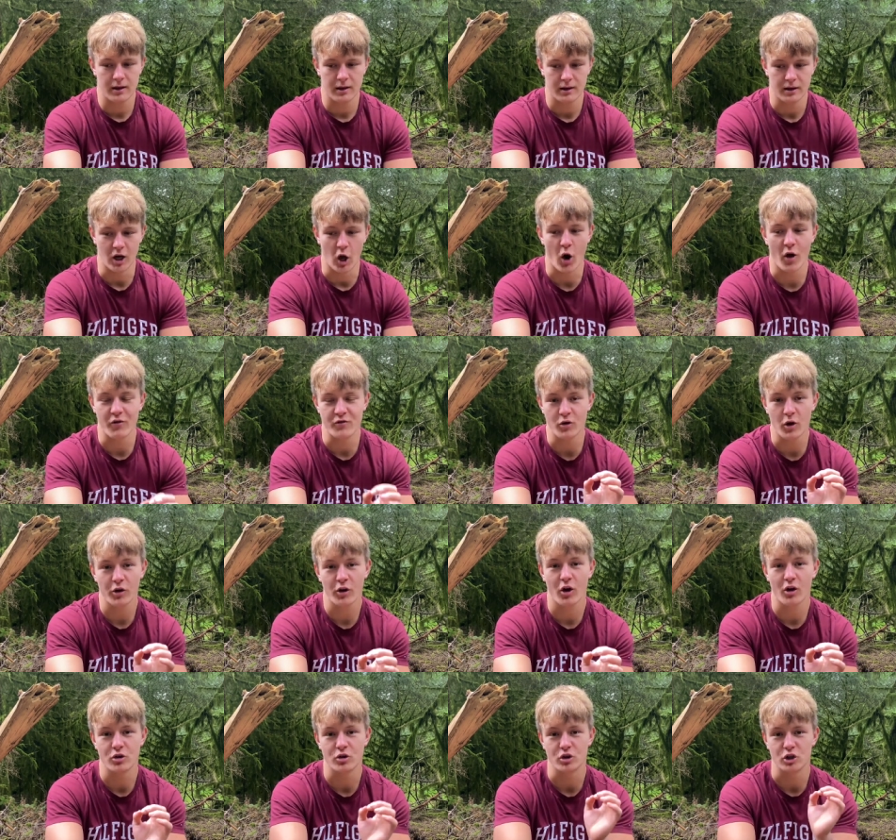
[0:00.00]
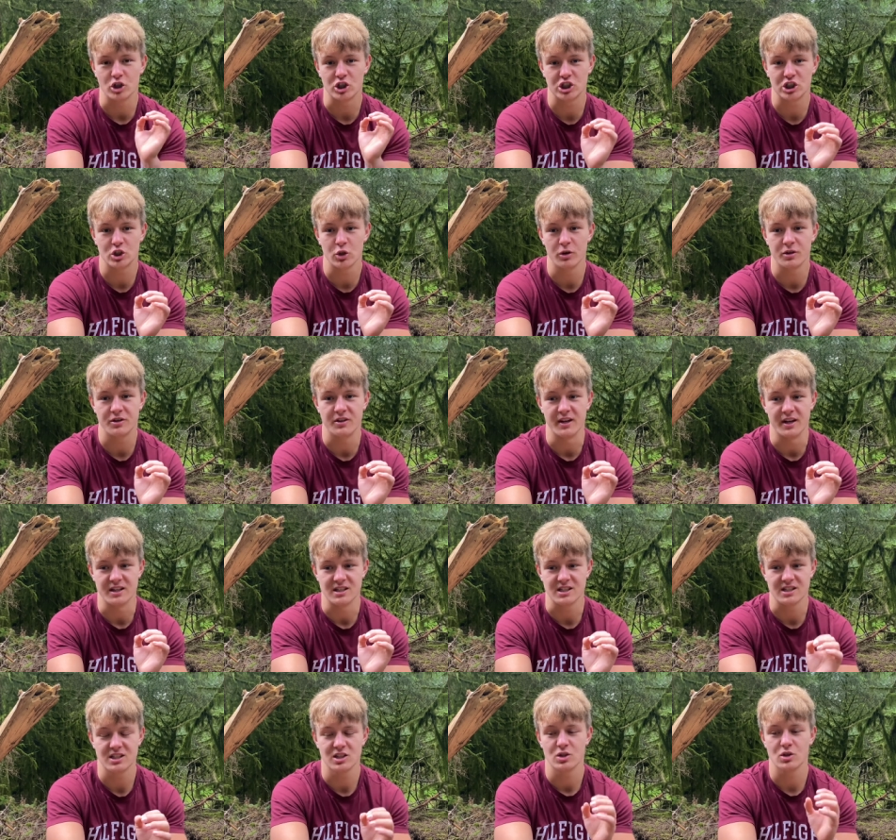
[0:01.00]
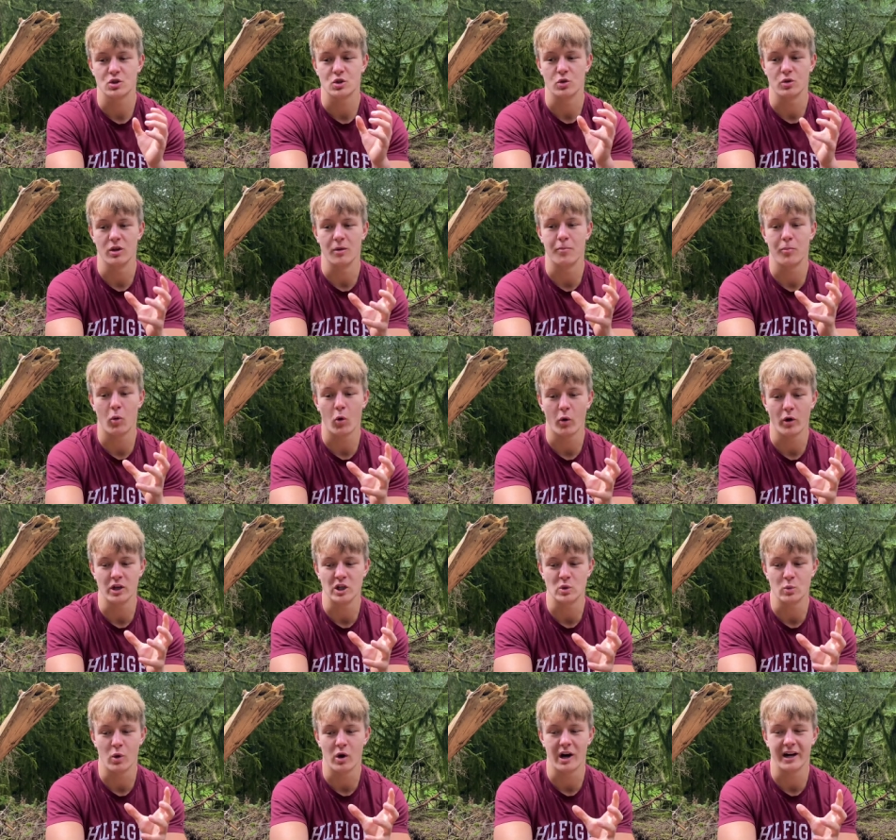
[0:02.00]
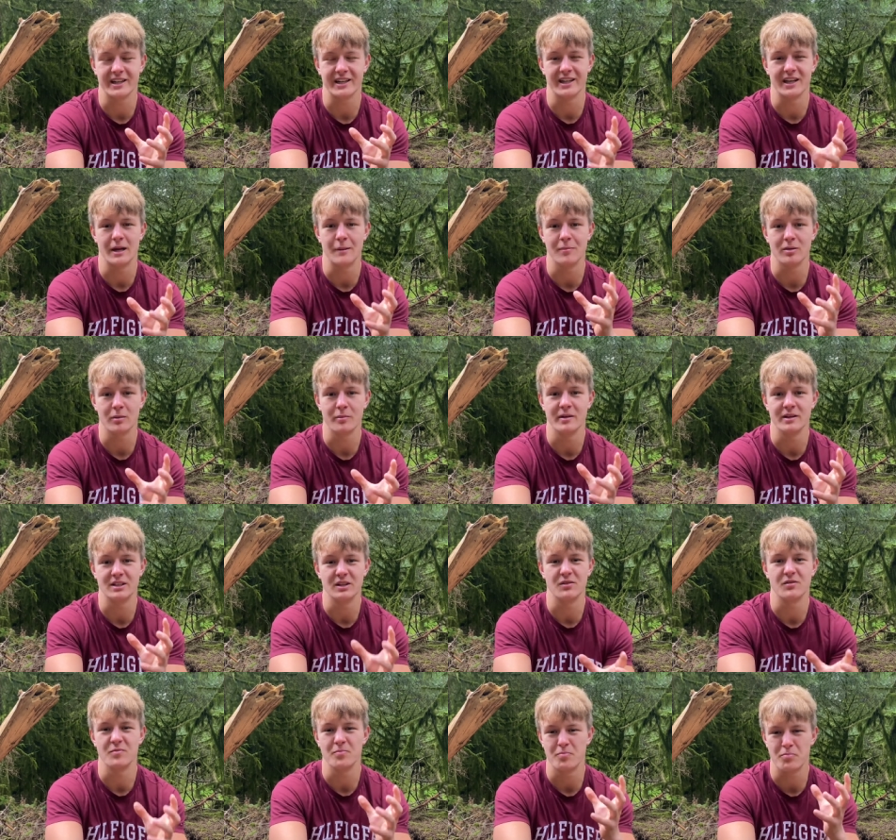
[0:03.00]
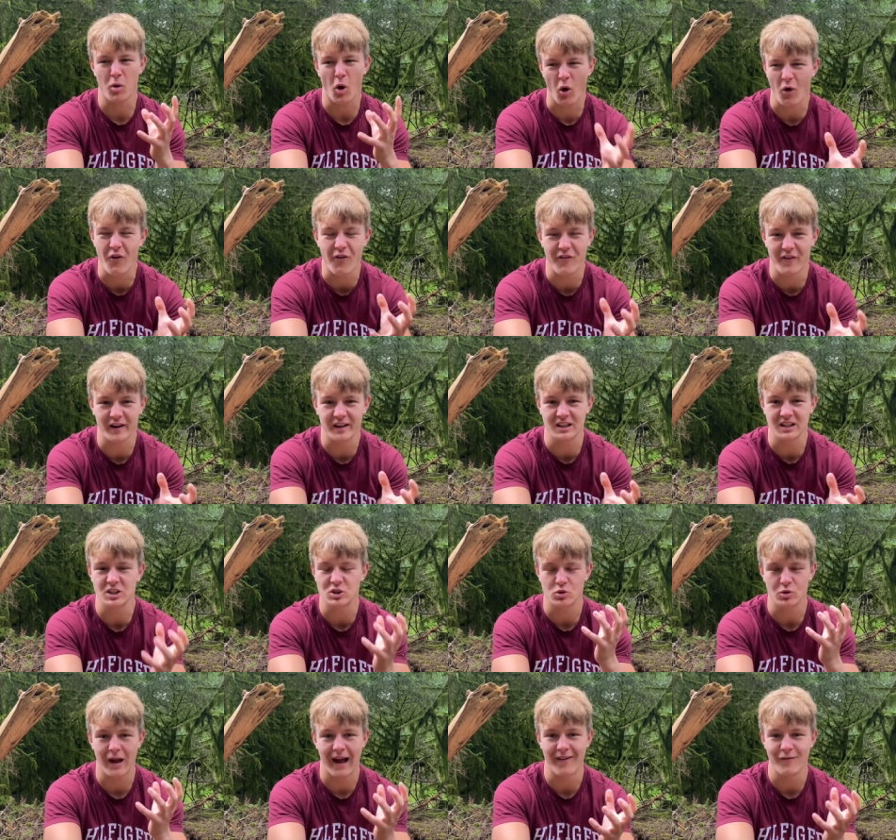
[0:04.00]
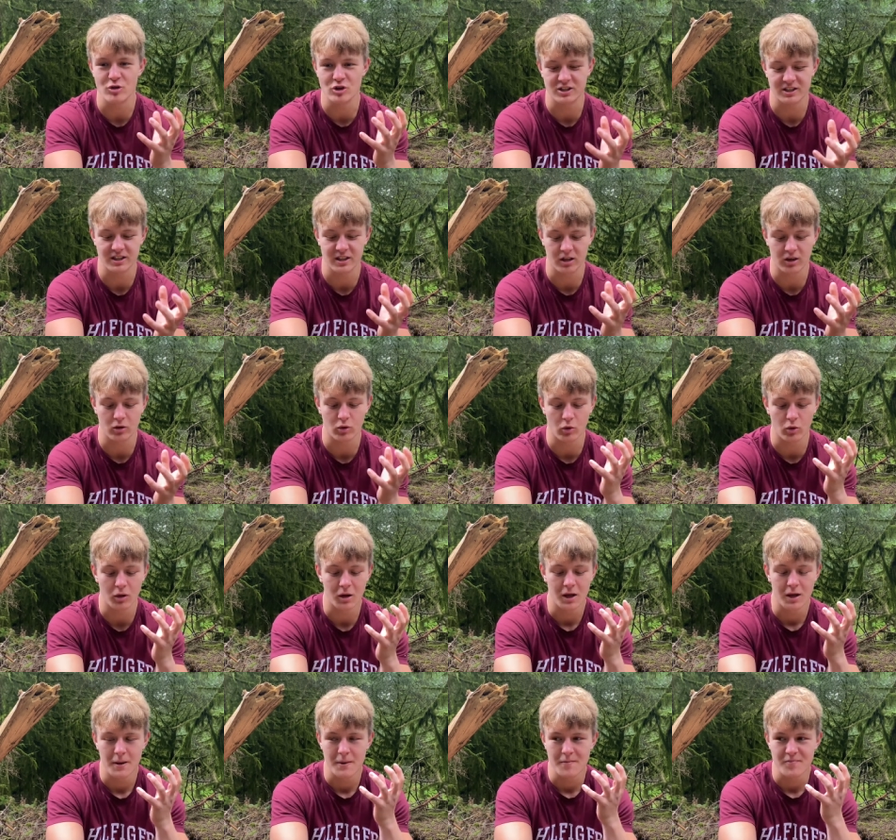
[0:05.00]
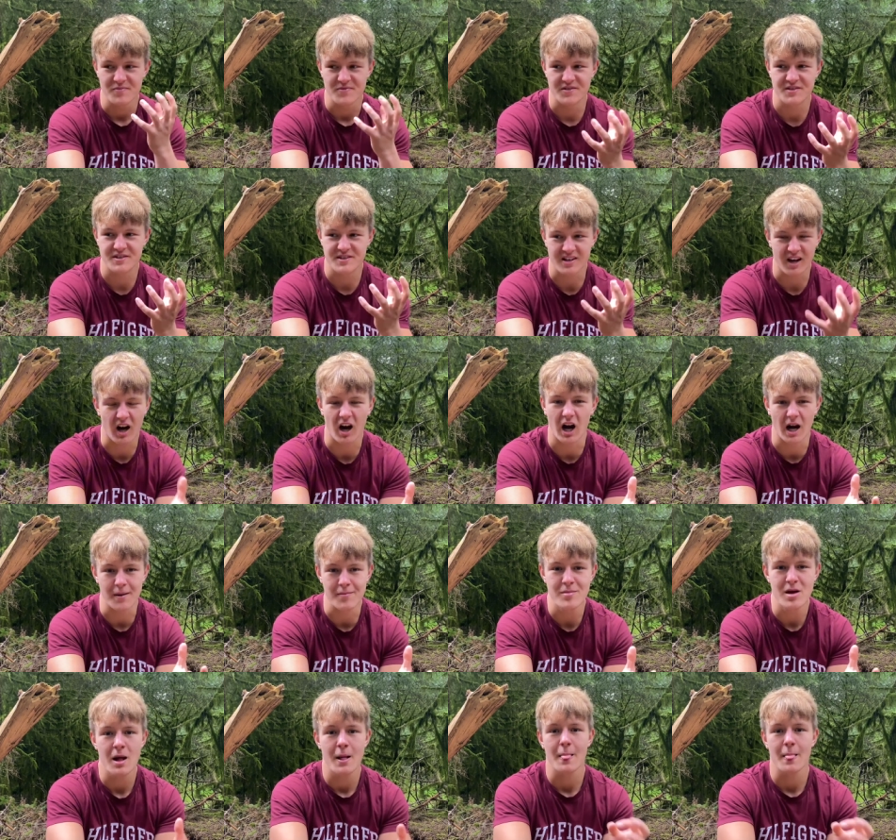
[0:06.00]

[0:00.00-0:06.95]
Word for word: Now I've not understood this to the point where I can implement it perfectly to every single time,